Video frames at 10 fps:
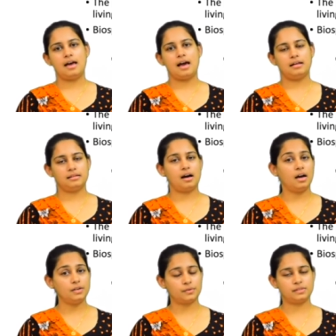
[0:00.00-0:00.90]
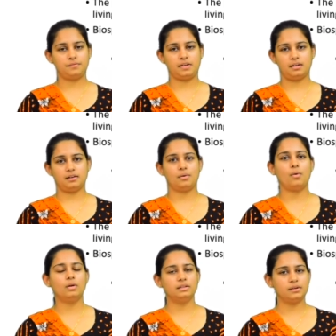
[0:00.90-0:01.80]
and the hydrosphere
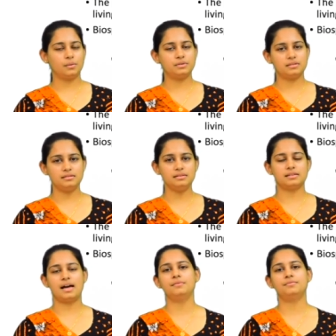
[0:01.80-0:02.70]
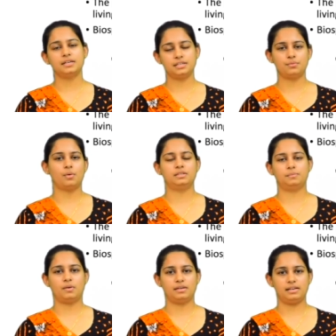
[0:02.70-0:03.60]
all the oceans and freshwater
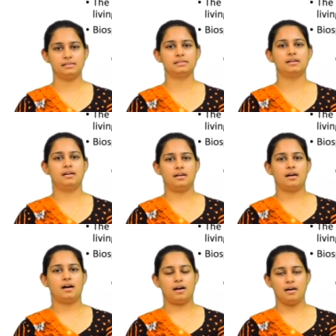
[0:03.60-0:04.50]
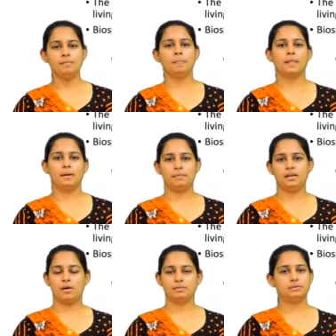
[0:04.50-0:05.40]
bodies are
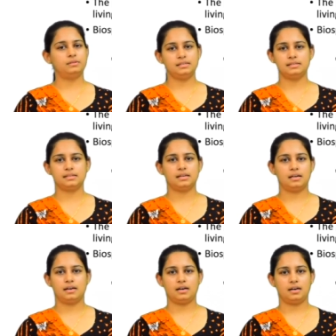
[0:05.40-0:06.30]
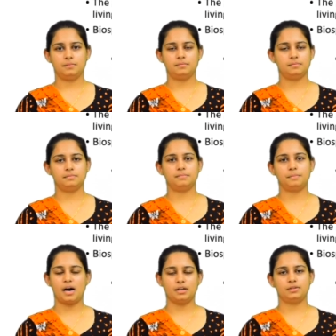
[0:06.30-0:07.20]
belong to this uh,
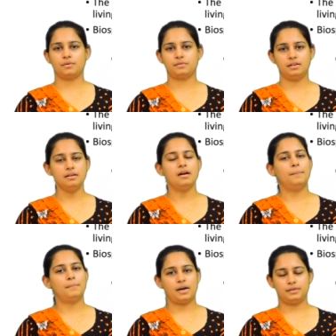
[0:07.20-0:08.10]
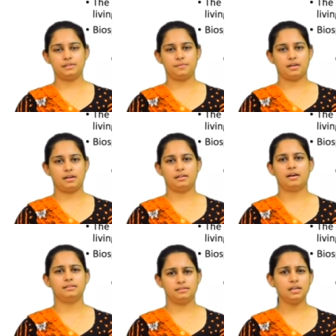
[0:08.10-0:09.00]
part of the biosphere. And
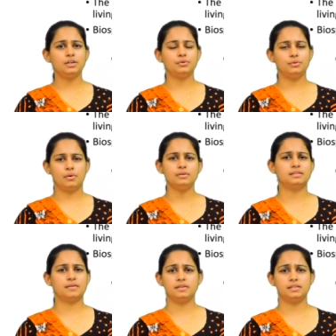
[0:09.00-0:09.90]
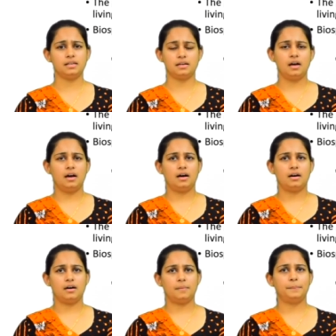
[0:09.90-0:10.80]
I think you know 70%
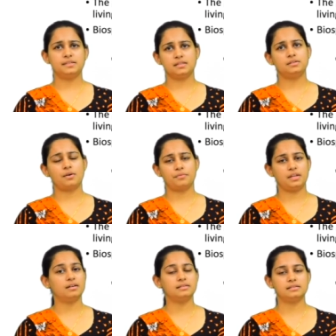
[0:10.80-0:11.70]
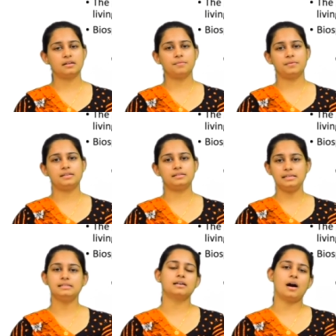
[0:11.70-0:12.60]
uh, of the Earth's surface
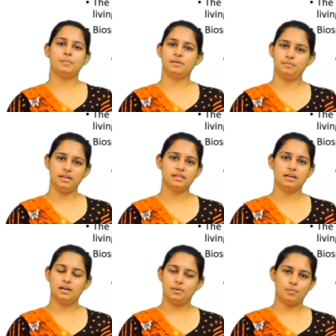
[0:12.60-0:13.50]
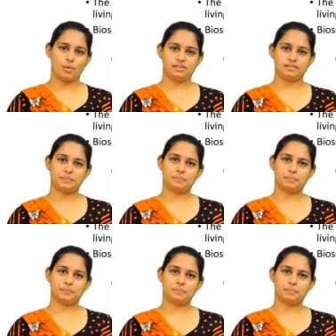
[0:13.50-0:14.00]
is covered with water.